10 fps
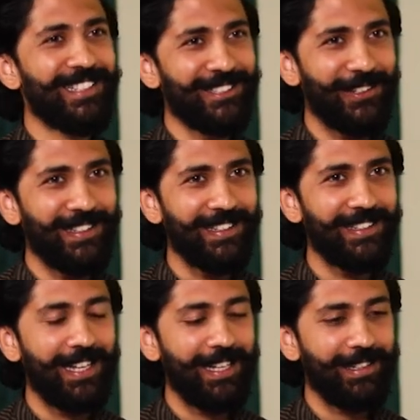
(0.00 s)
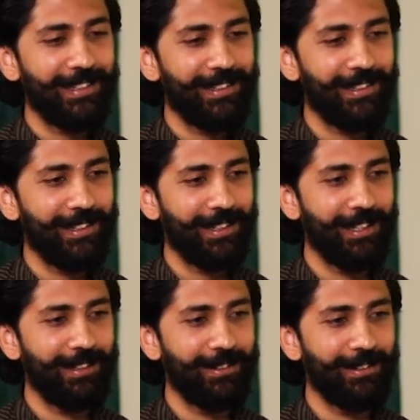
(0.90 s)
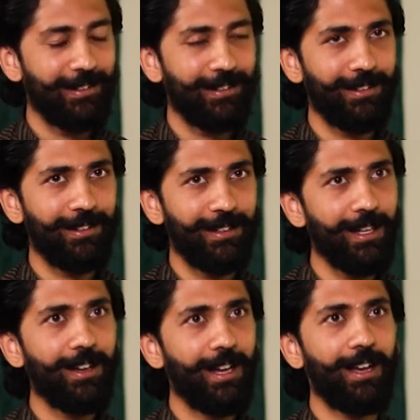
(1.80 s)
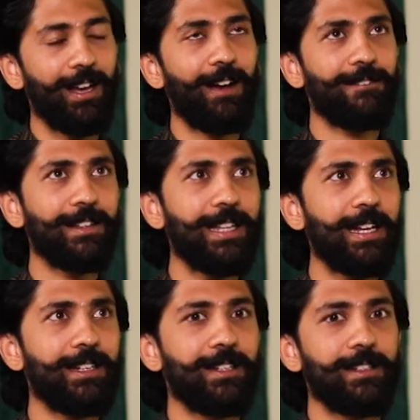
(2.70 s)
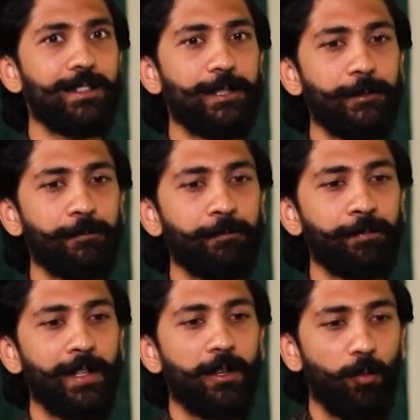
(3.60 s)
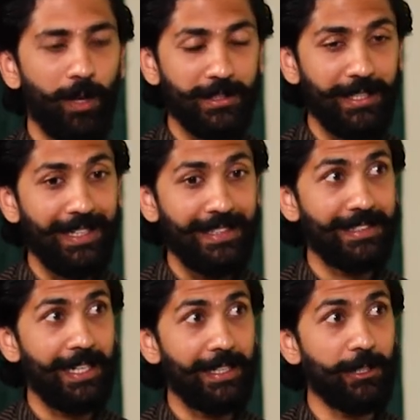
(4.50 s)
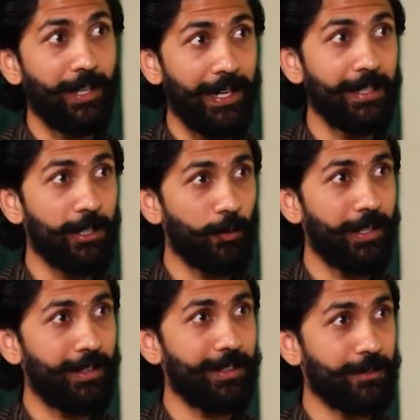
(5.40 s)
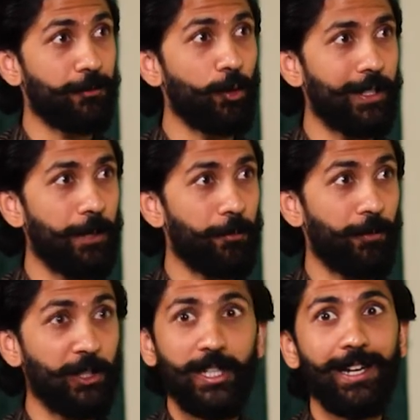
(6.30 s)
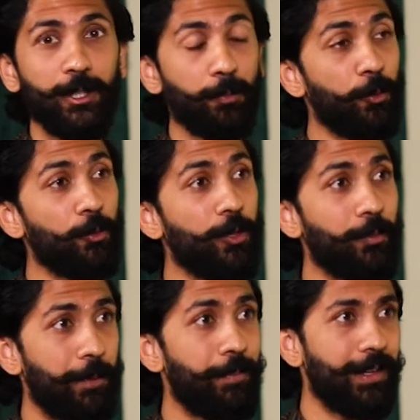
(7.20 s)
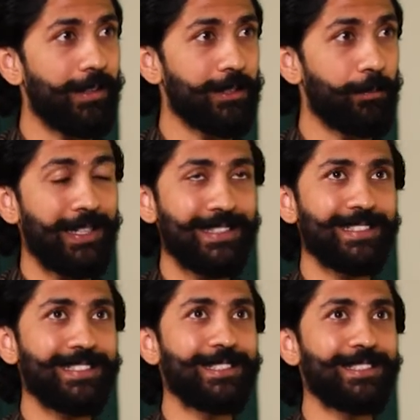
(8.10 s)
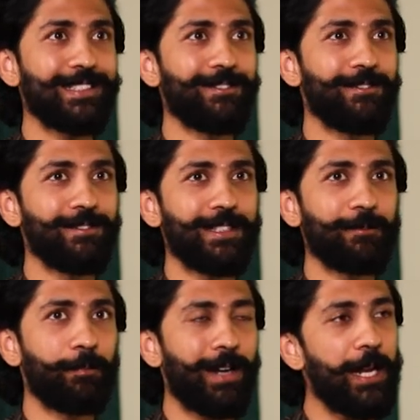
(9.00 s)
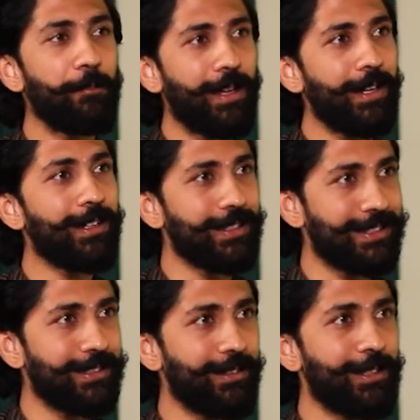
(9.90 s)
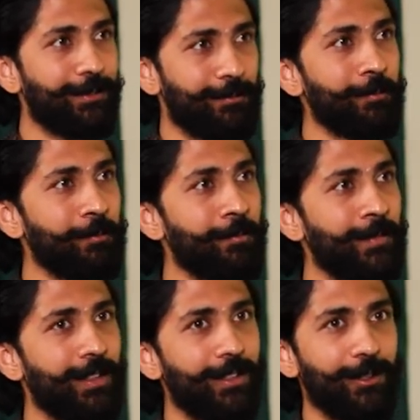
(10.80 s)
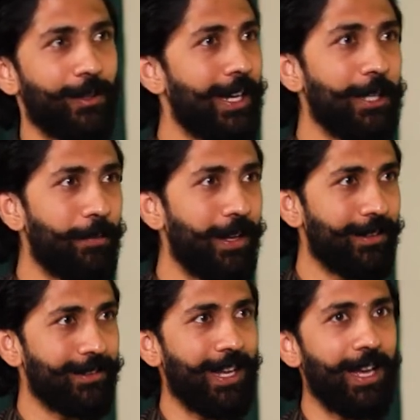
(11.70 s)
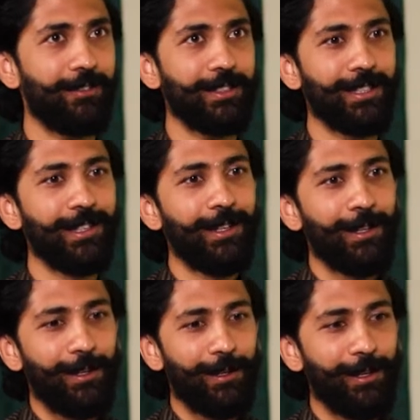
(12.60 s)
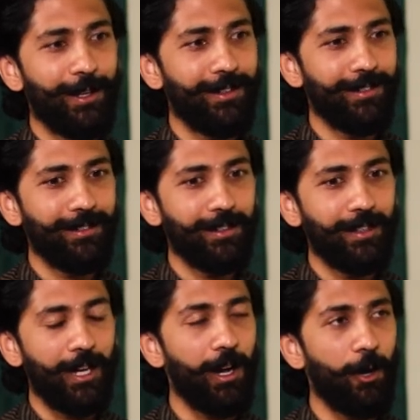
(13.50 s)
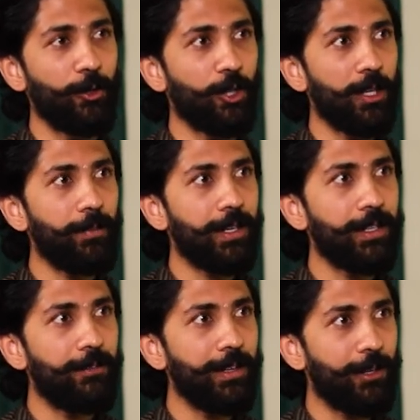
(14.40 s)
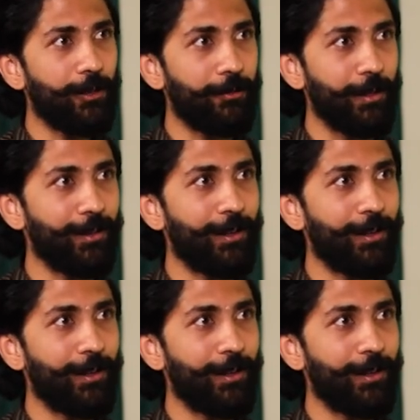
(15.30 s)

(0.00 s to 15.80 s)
So I did that. And after that, once I decided to get into it as a full-time profession, I had to prove to my parents because the primary concern that, you know, any parents have is how are you going to make a living out of it?